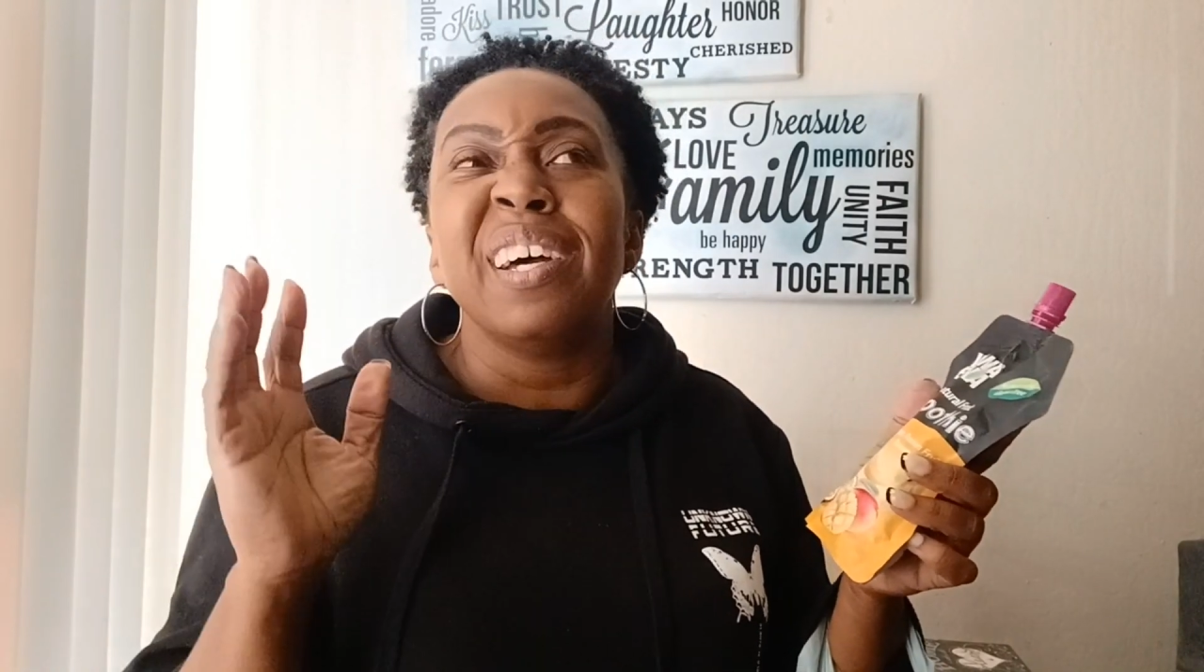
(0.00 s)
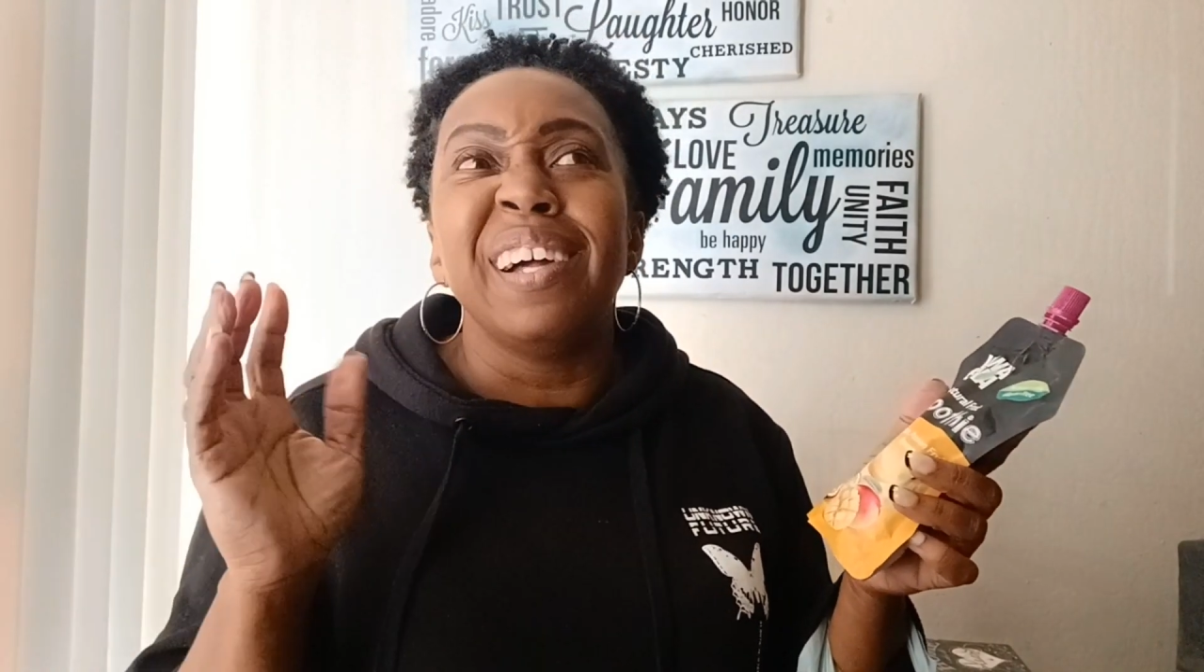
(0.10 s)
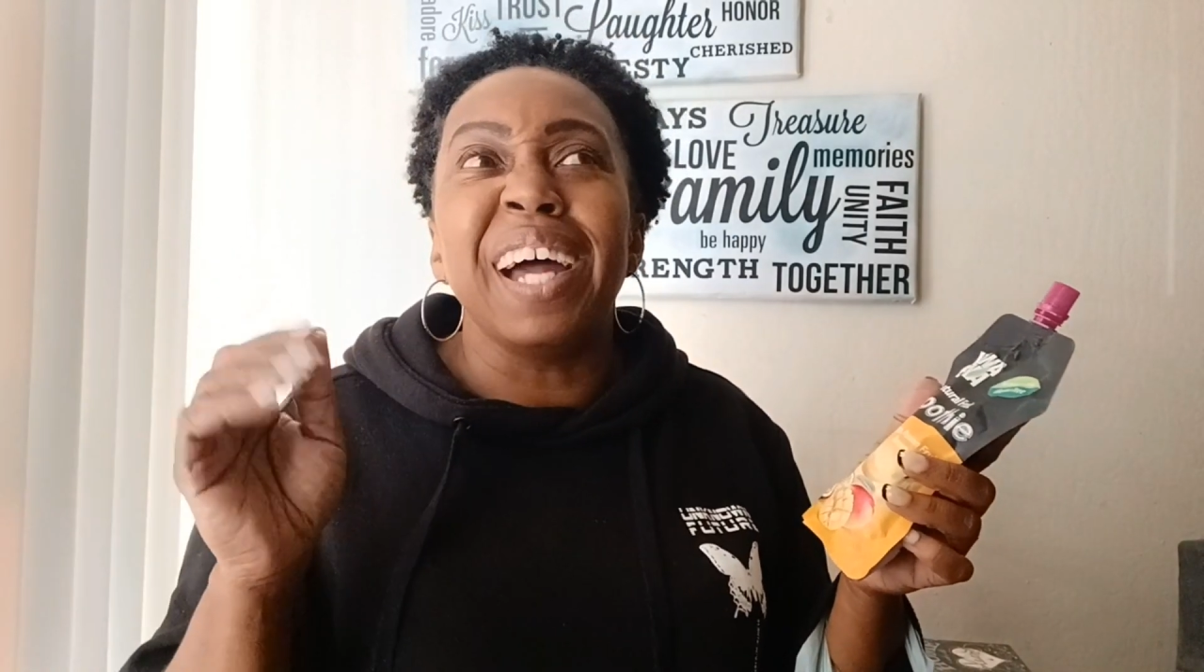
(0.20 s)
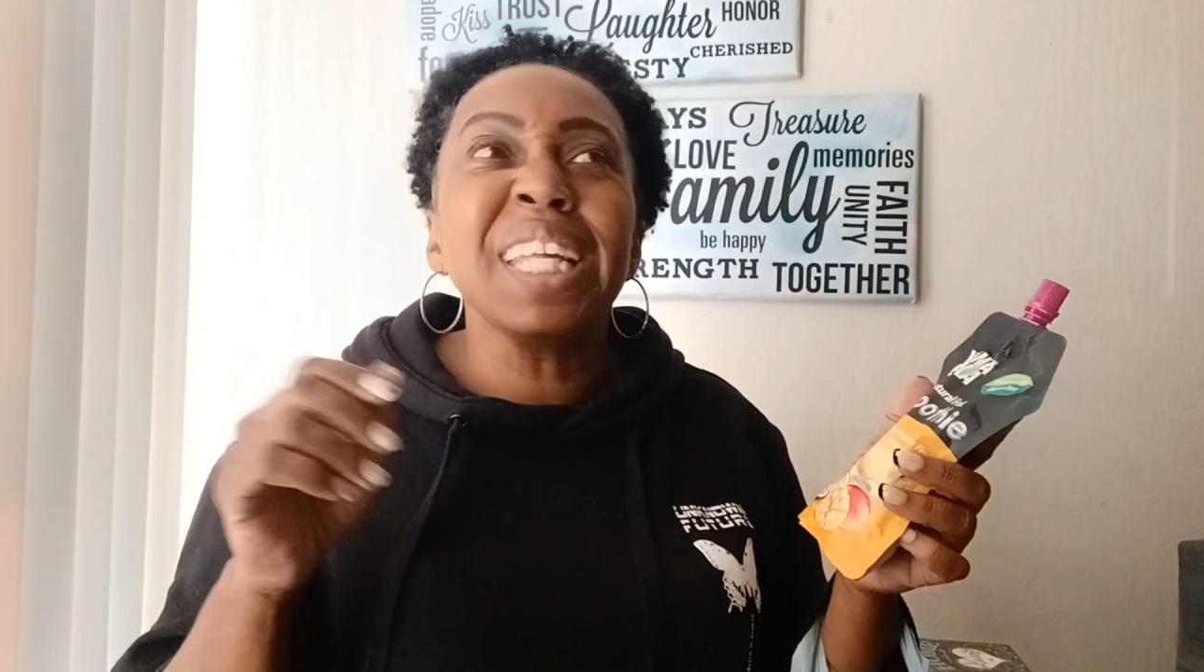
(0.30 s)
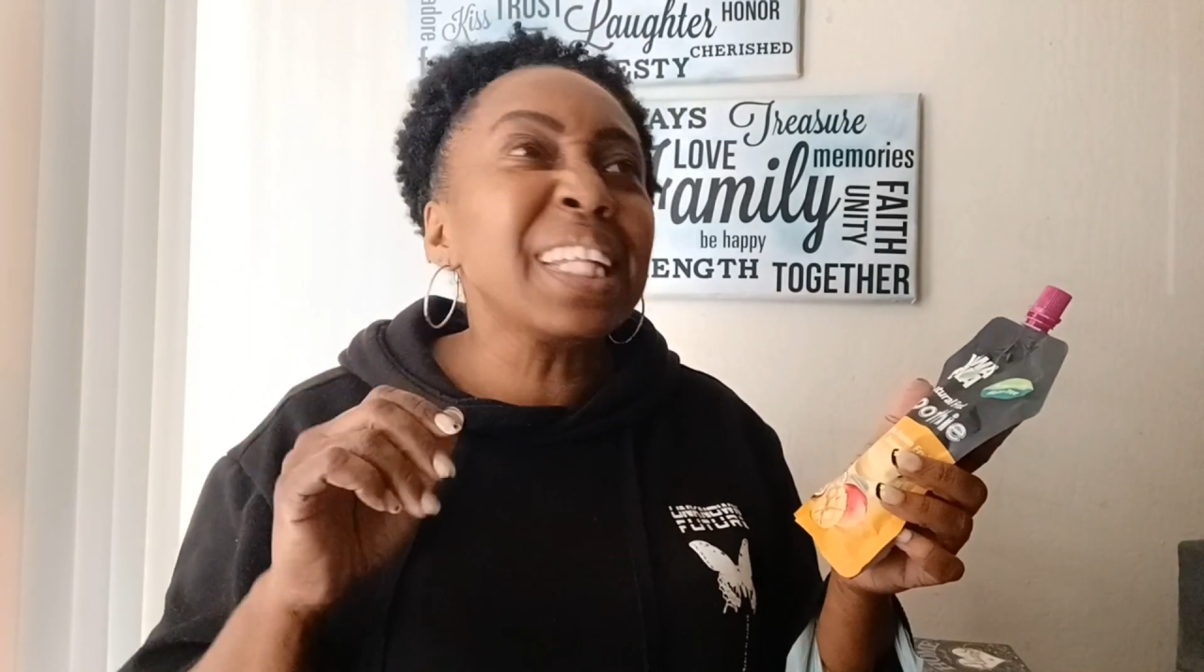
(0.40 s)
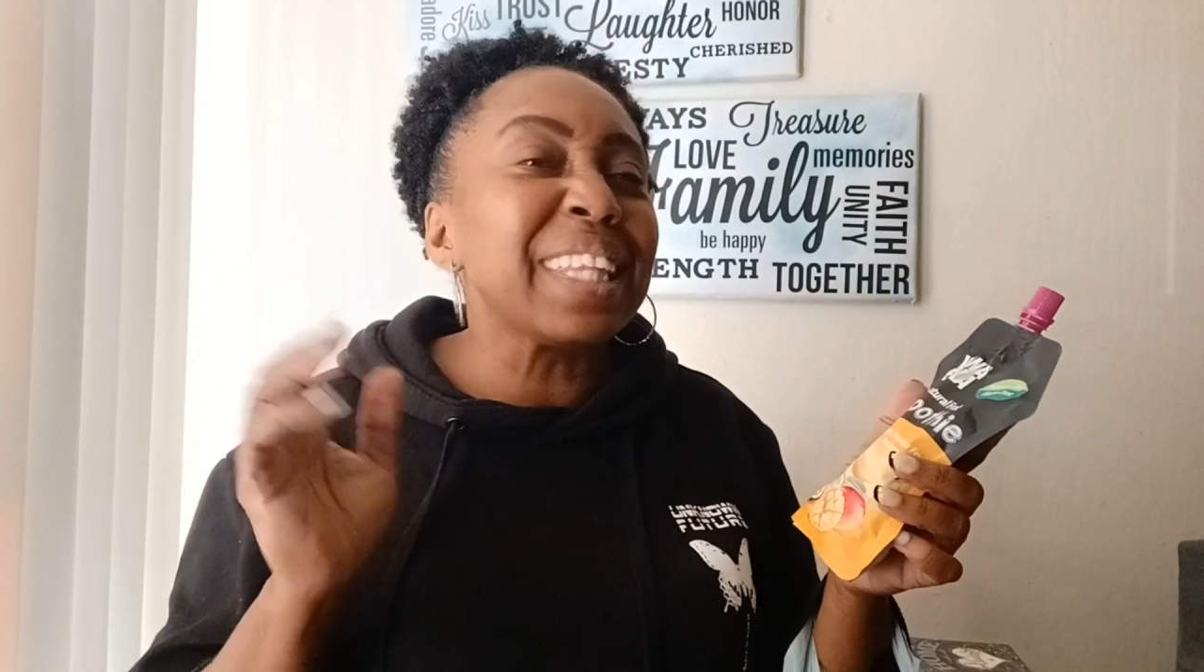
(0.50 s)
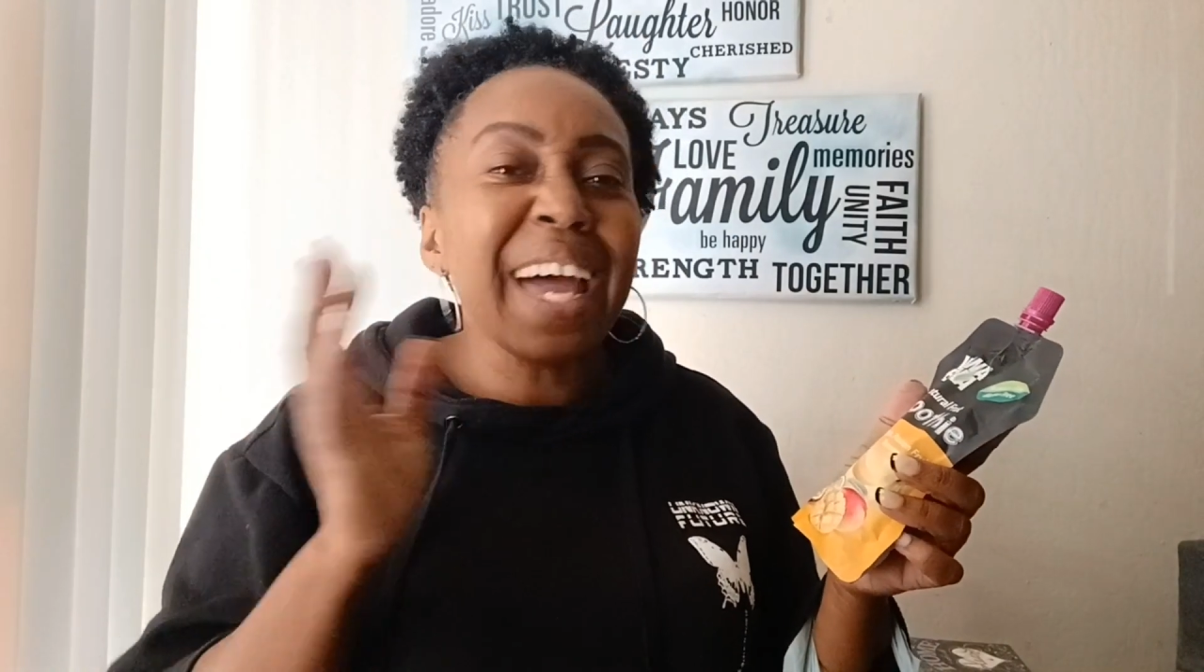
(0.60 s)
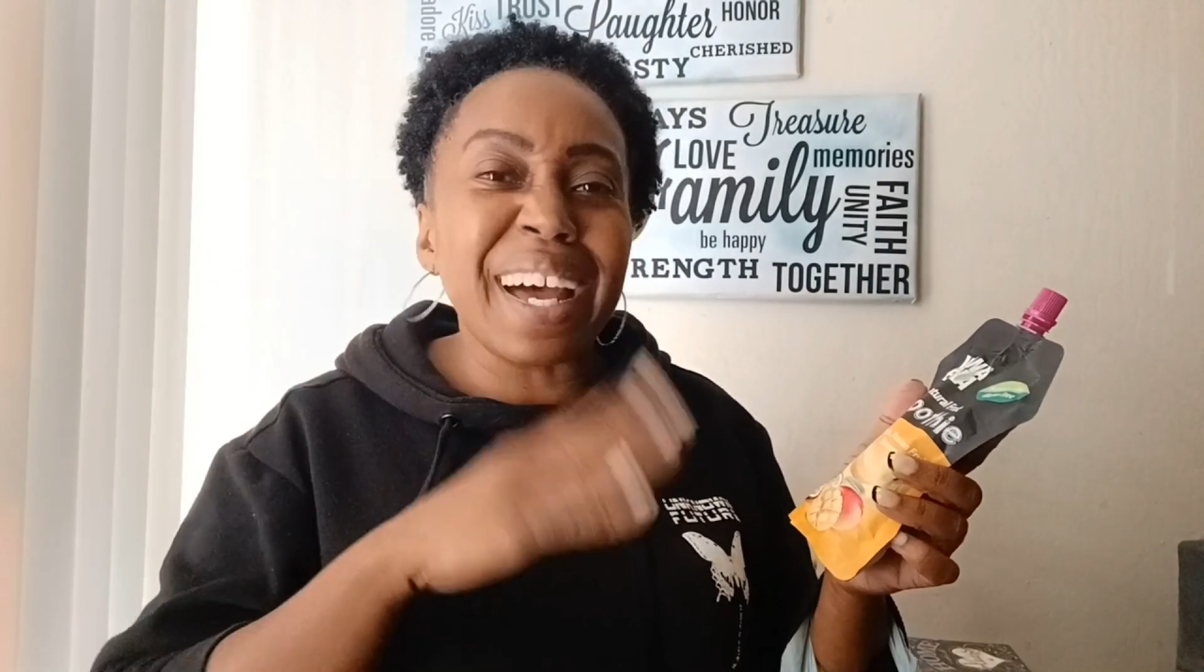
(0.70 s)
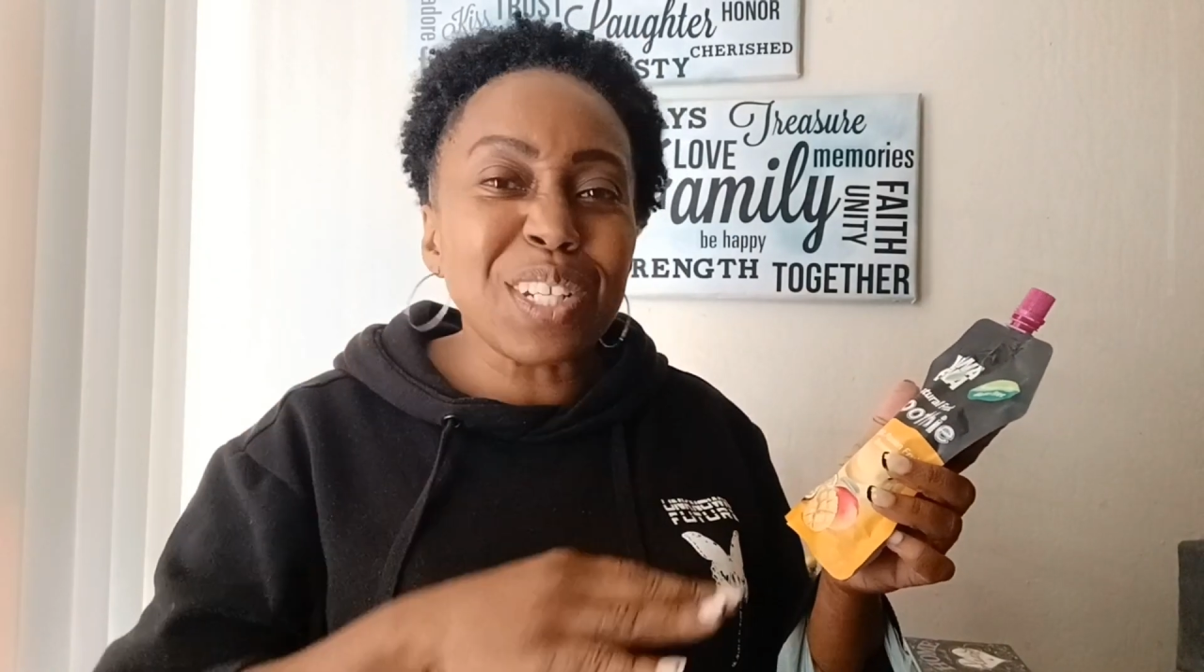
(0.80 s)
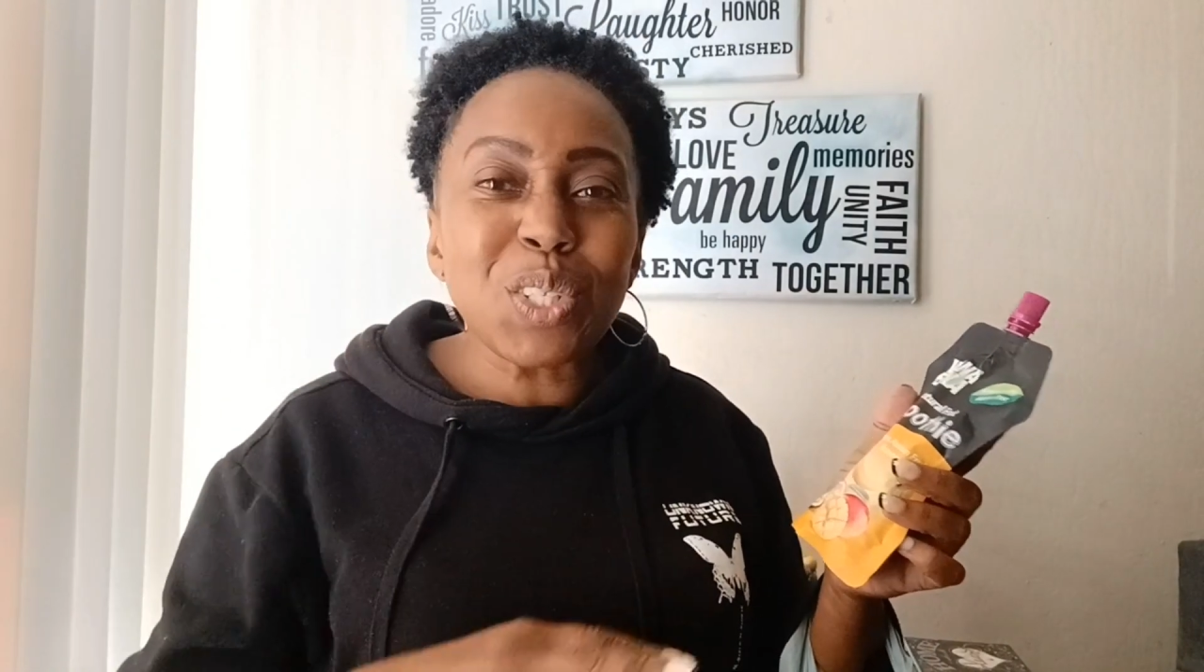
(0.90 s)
I think, last